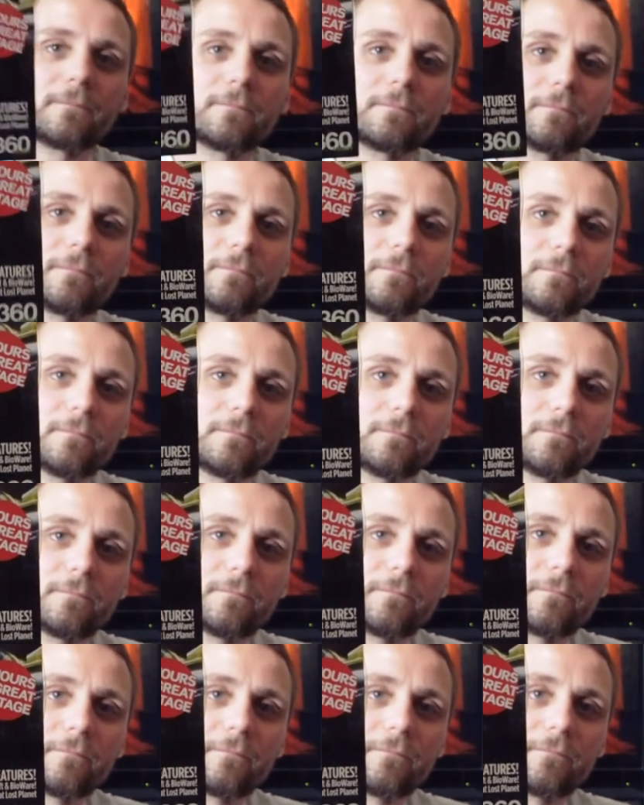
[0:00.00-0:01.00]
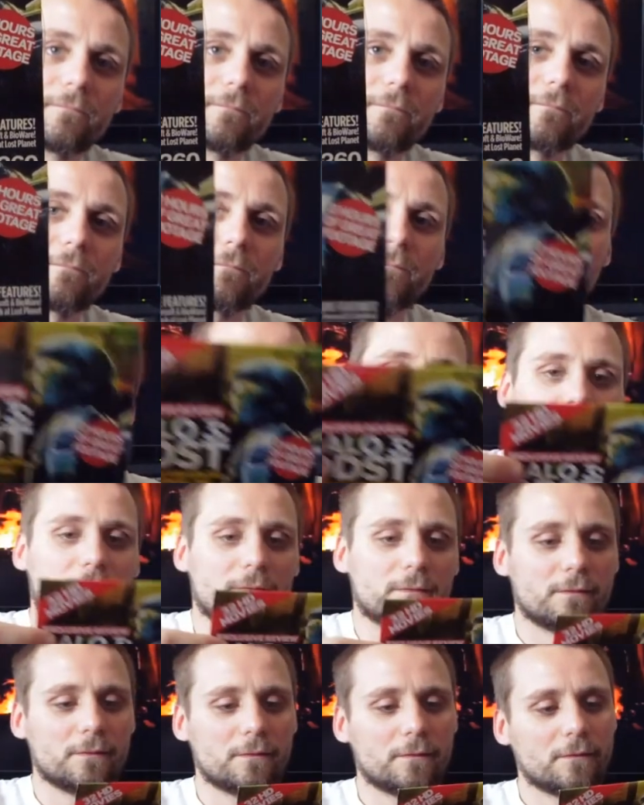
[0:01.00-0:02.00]

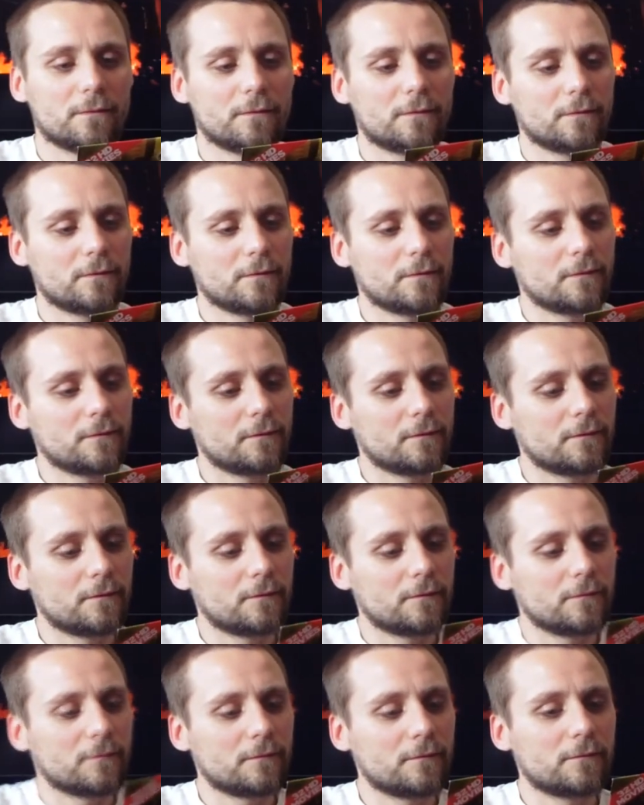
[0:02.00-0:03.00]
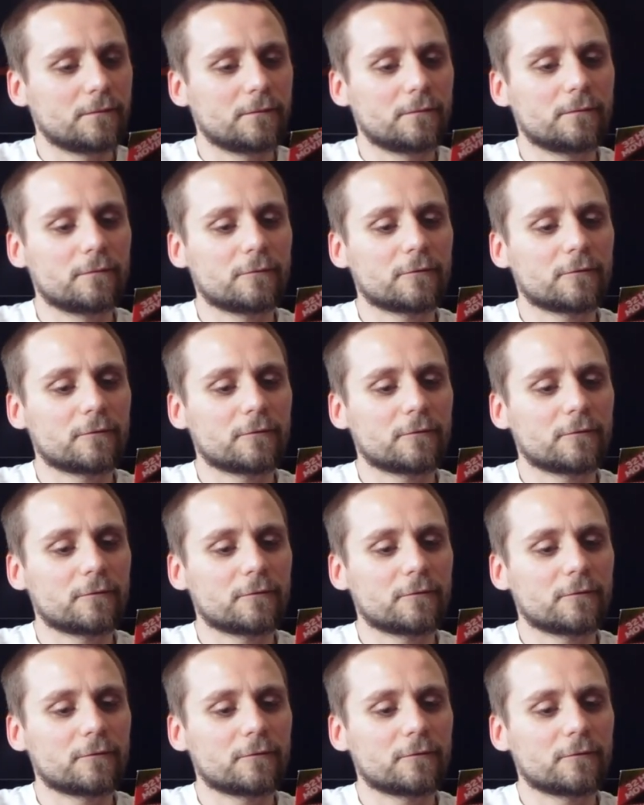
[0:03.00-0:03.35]
Nothing is said.